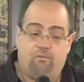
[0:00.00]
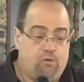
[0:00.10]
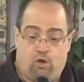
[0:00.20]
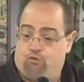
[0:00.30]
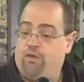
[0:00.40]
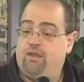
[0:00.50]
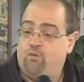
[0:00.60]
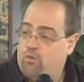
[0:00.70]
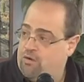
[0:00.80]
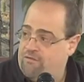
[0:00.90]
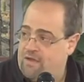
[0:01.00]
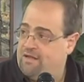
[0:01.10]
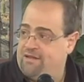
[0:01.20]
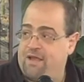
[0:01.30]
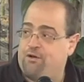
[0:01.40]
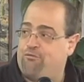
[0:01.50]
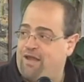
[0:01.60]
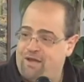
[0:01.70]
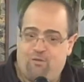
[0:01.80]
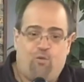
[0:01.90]
Korean War vet,
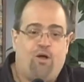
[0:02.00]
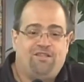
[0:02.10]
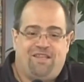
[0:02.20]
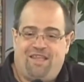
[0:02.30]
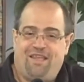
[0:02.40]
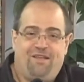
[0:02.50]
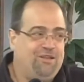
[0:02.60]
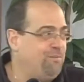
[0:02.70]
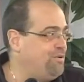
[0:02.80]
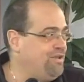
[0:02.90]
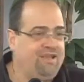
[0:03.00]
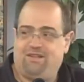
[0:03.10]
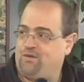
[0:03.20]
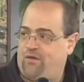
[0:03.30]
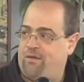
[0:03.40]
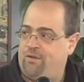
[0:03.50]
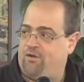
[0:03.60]
decorated, wants a handgun to protect his family.